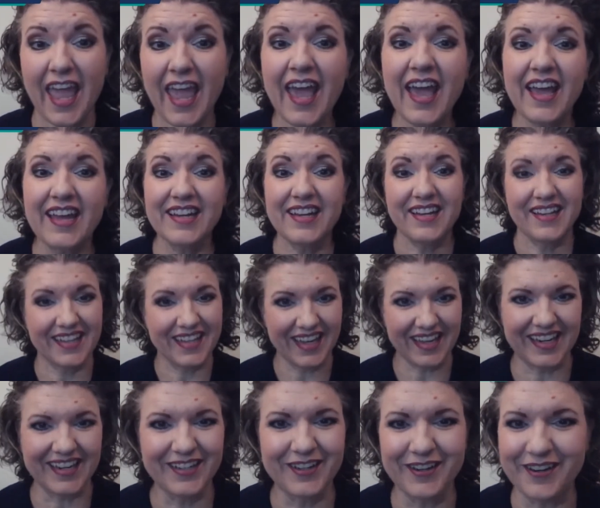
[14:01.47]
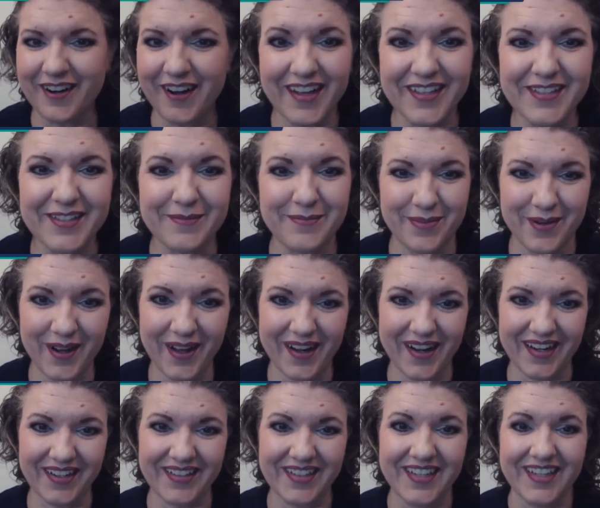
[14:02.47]
and getting your awesome
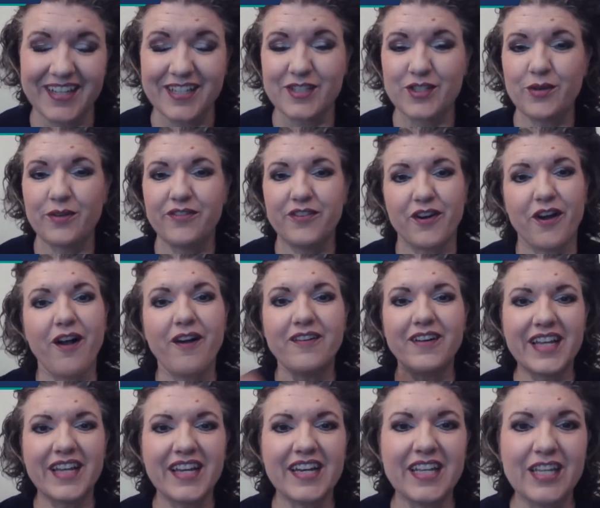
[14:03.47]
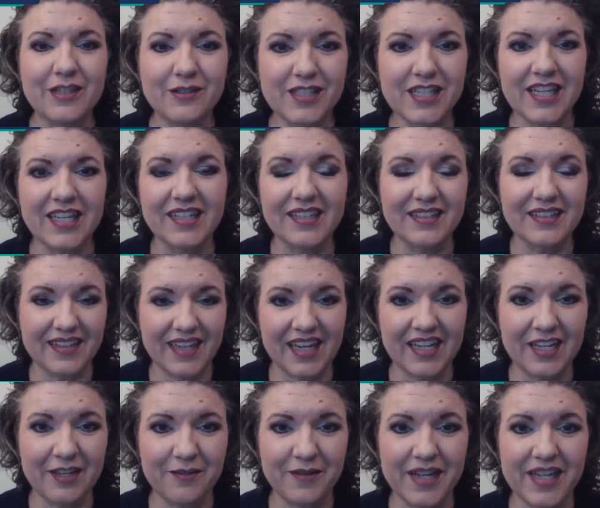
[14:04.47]
product. So if you're already going to use it
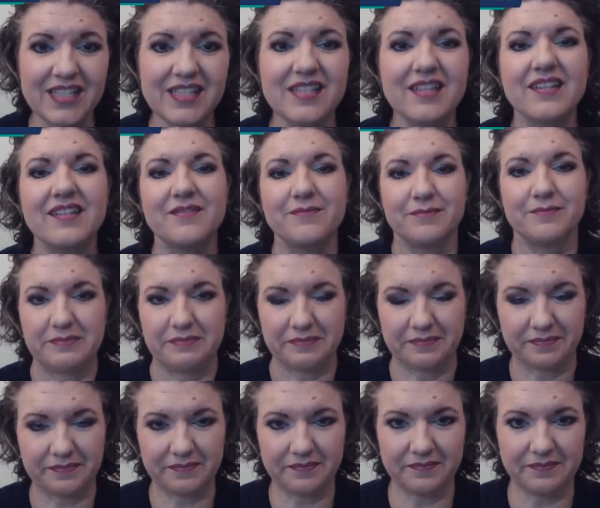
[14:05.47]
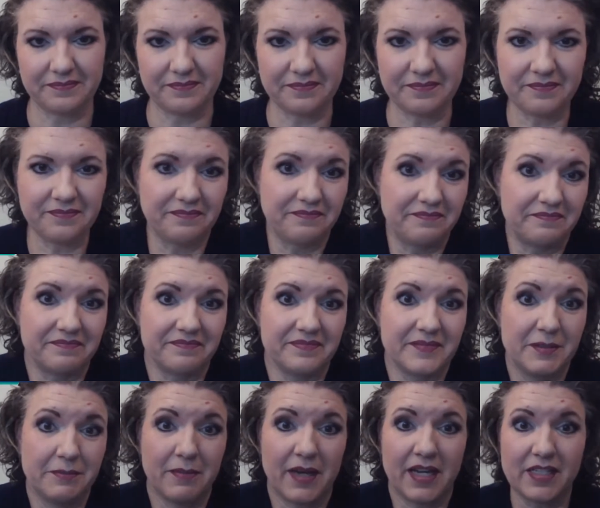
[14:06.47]
anyways,
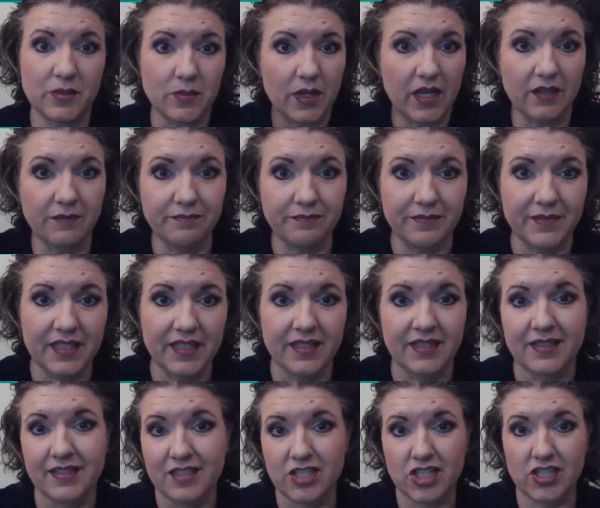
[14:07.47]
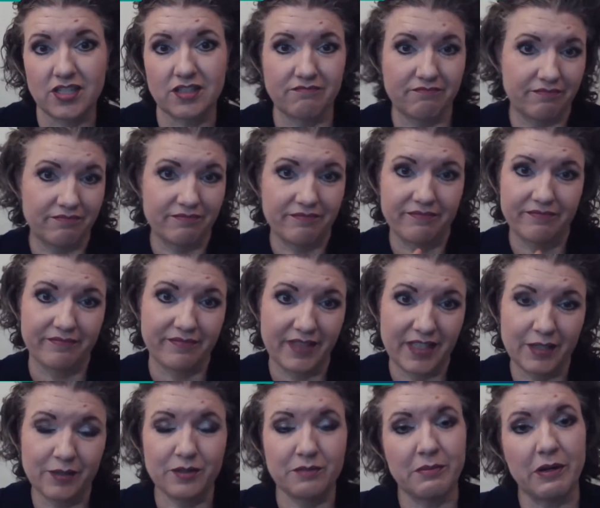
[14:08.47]
might as well just
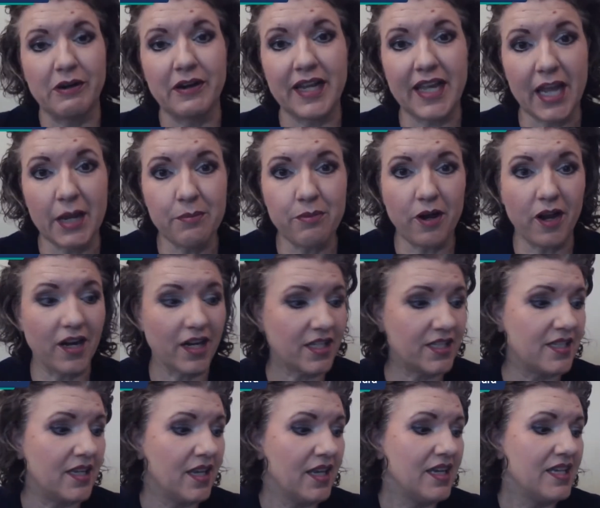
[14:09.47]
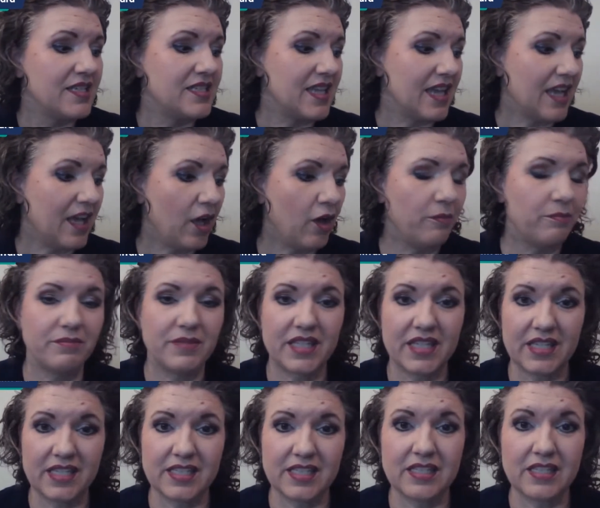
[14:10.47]
use Mary Kay products to help
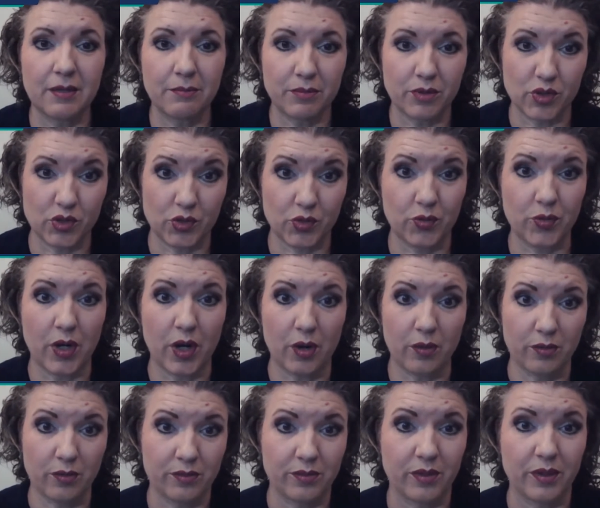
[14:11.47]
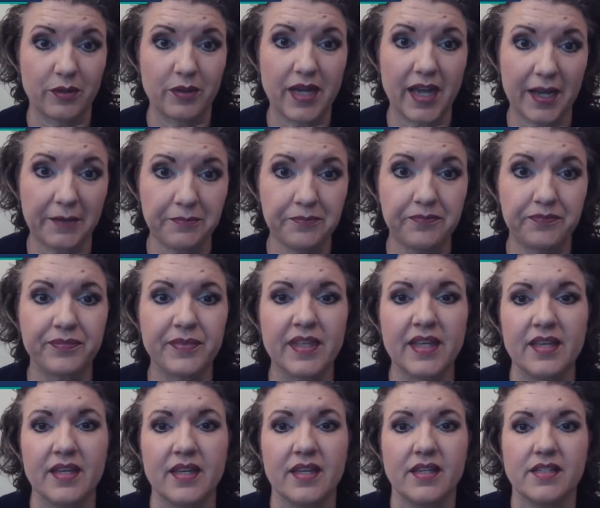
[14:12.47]
these numbers grow. Okay.
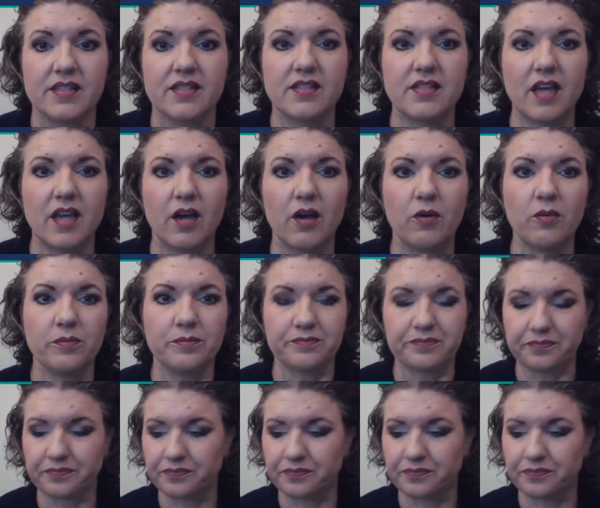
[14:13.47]
So,